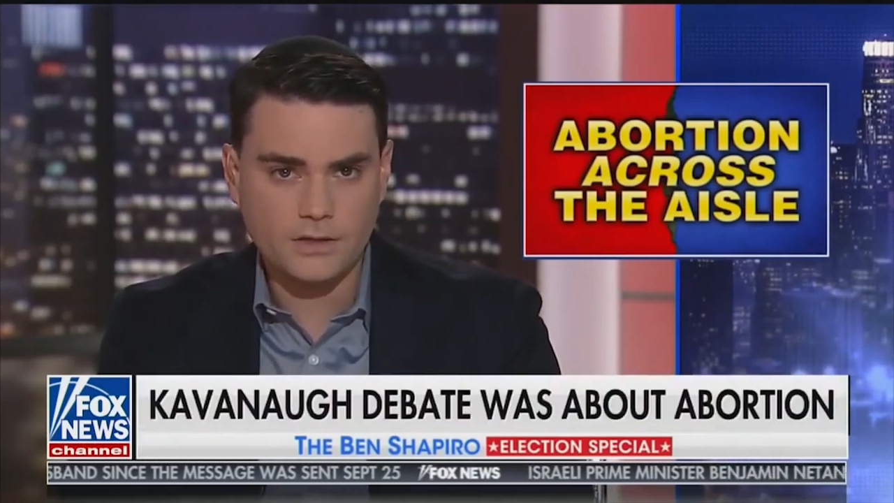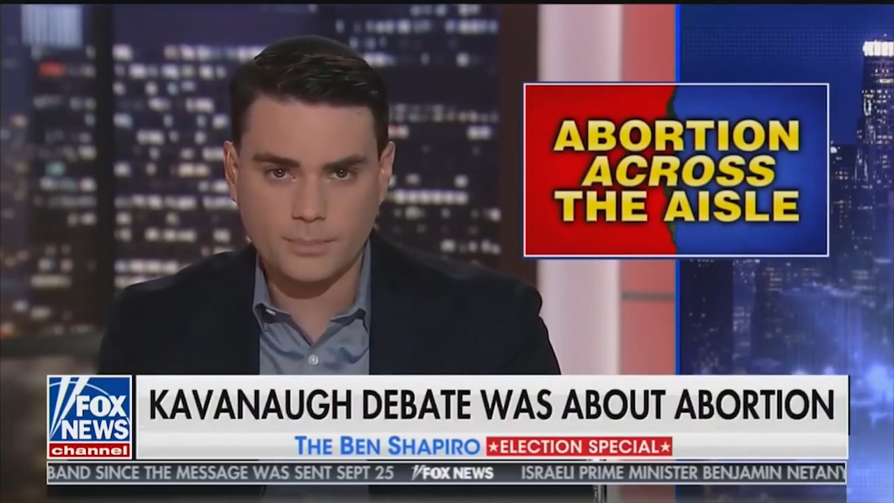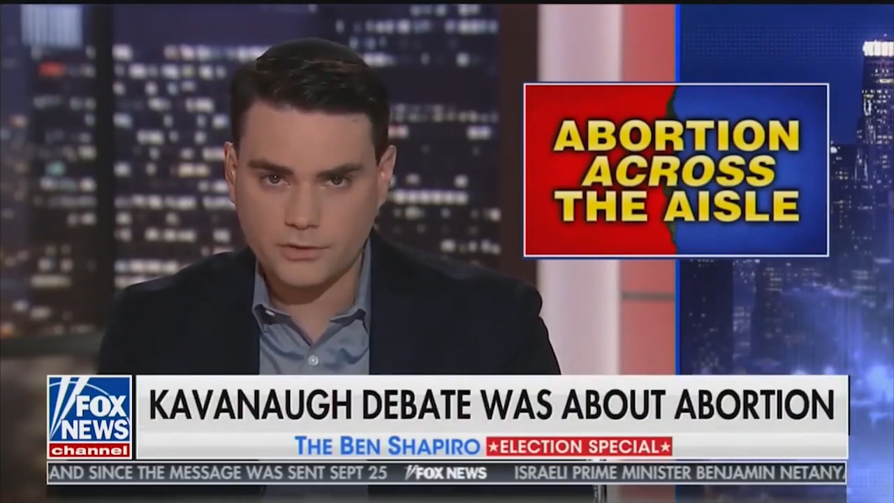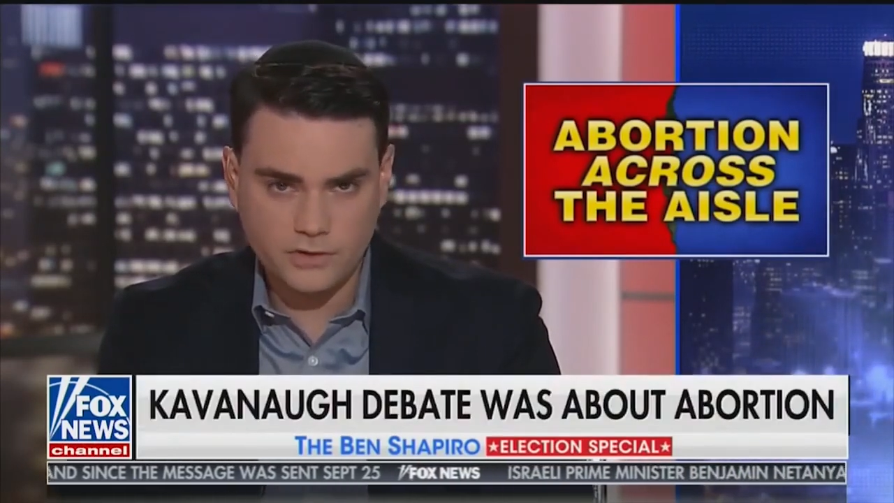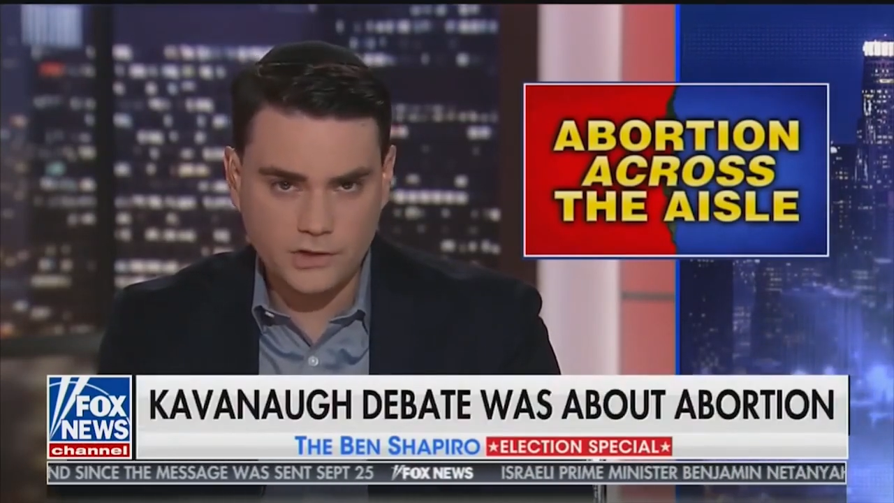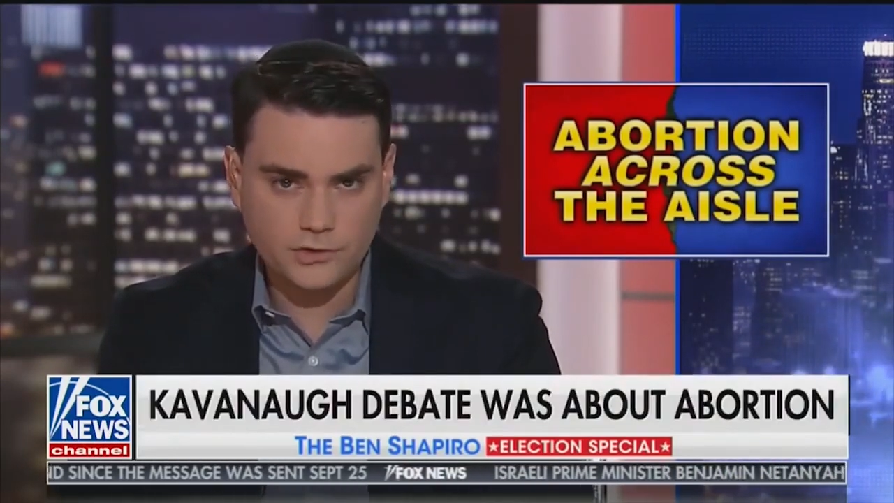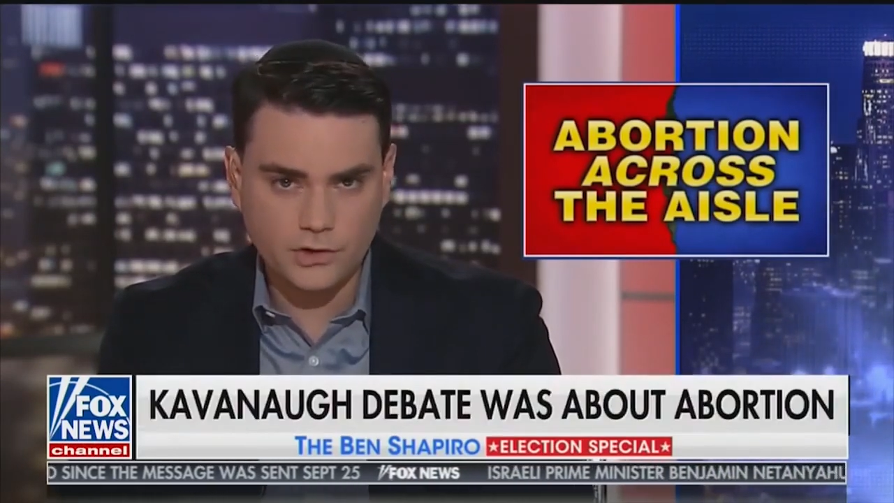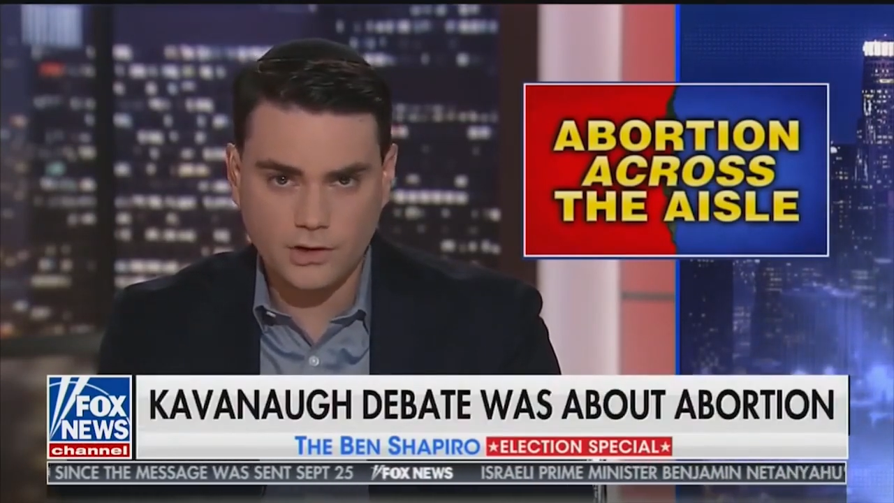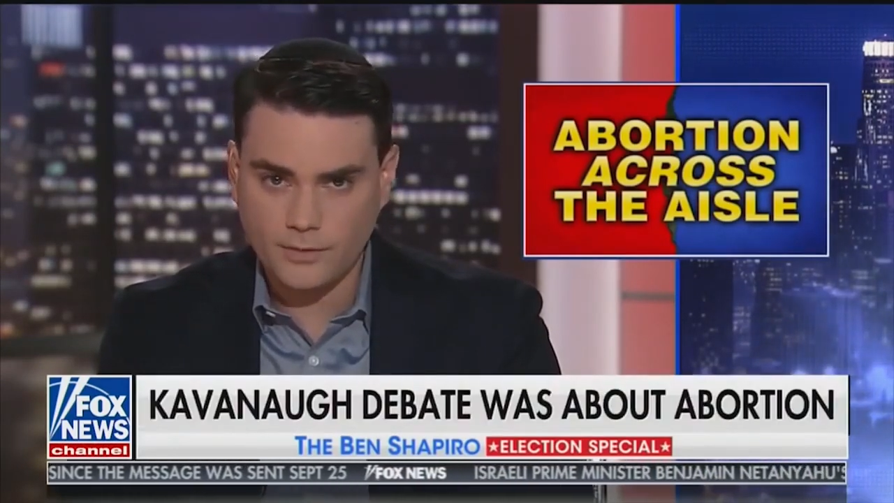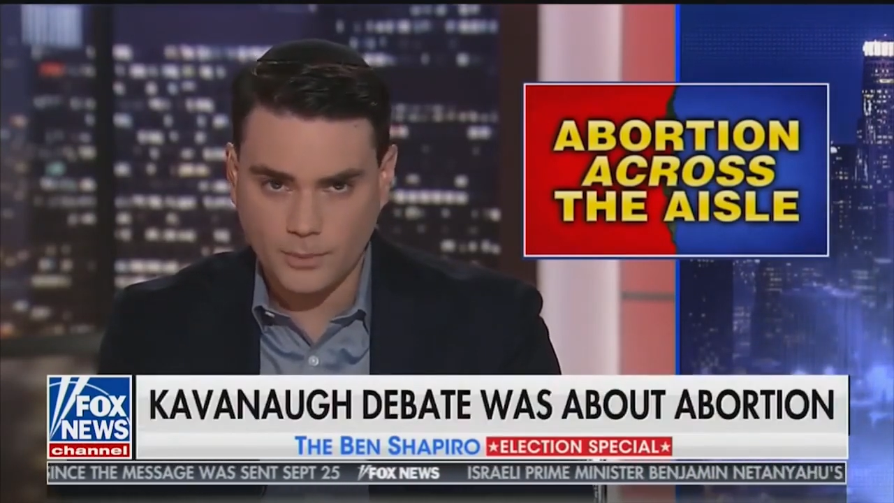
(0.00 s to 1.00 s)
The
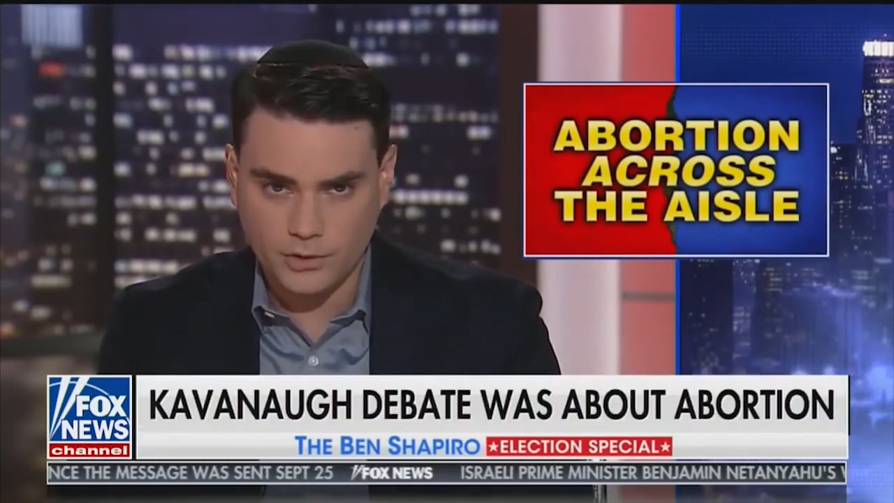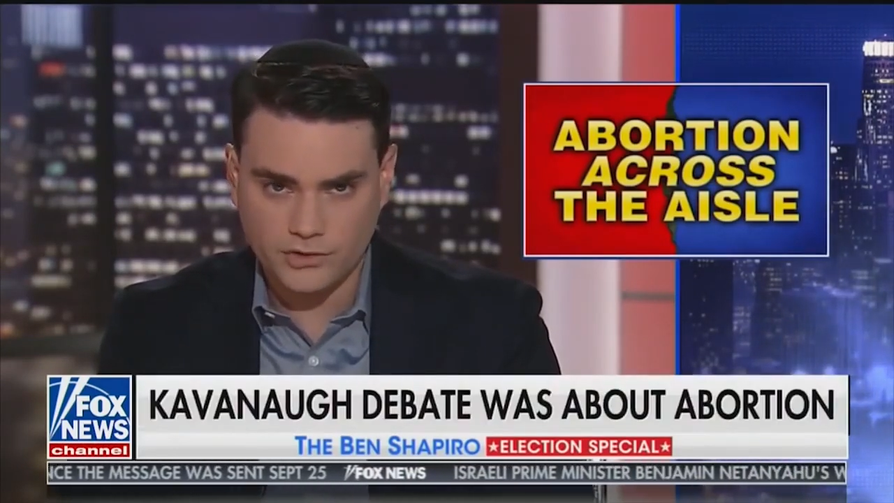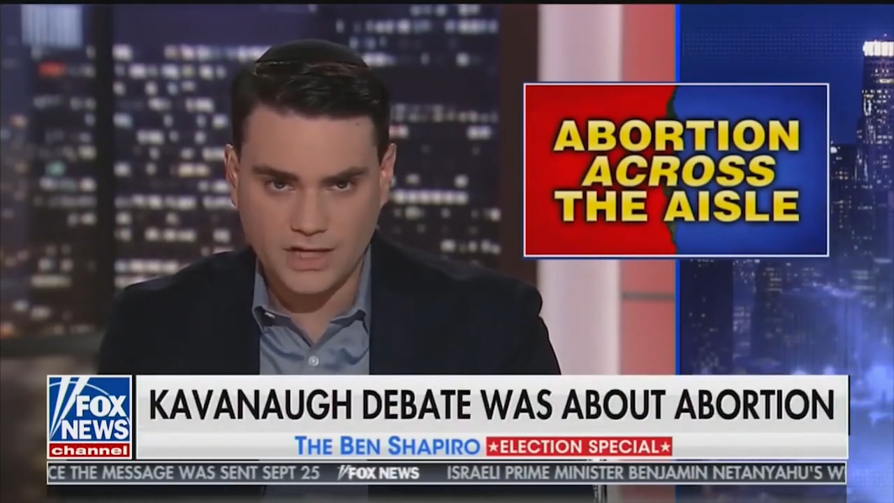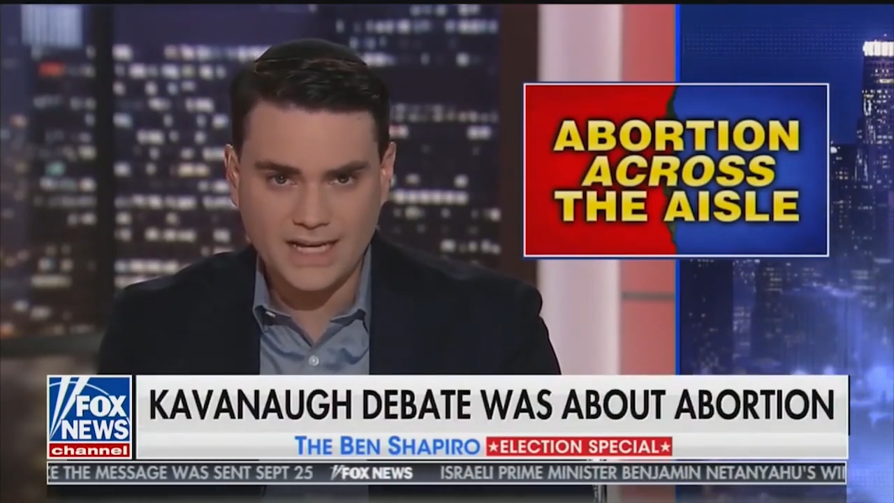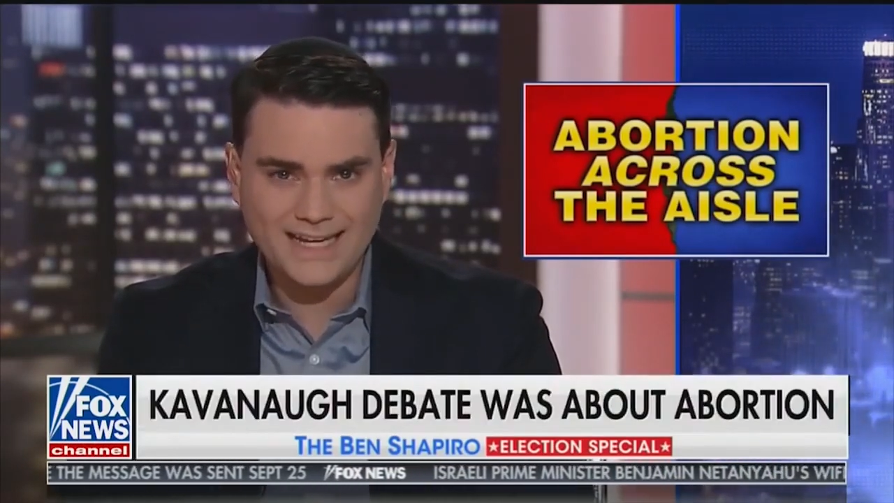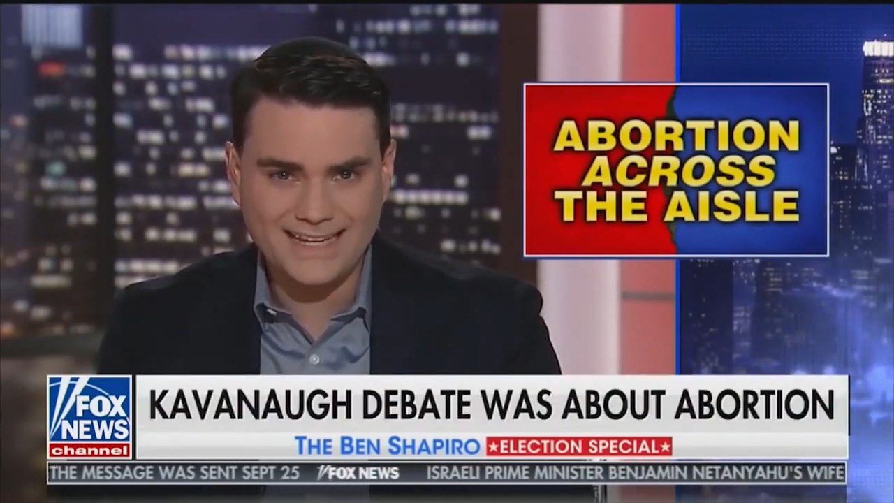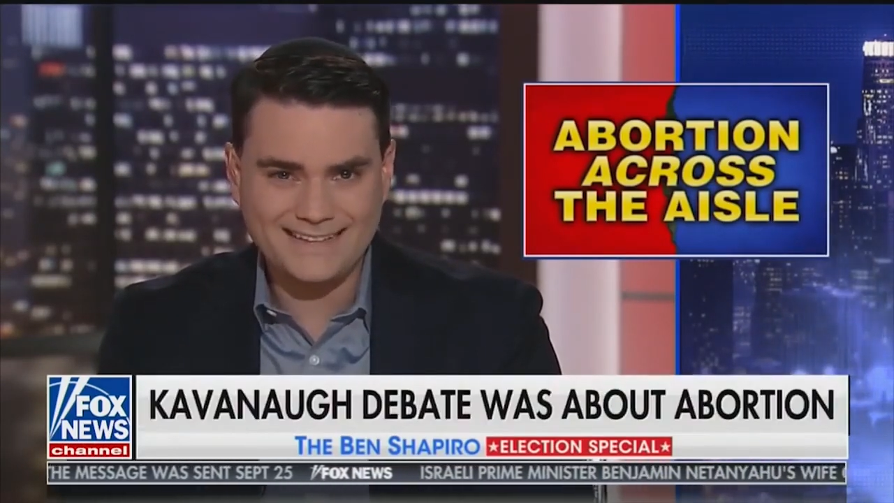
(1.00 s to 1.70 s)
procedure of abortion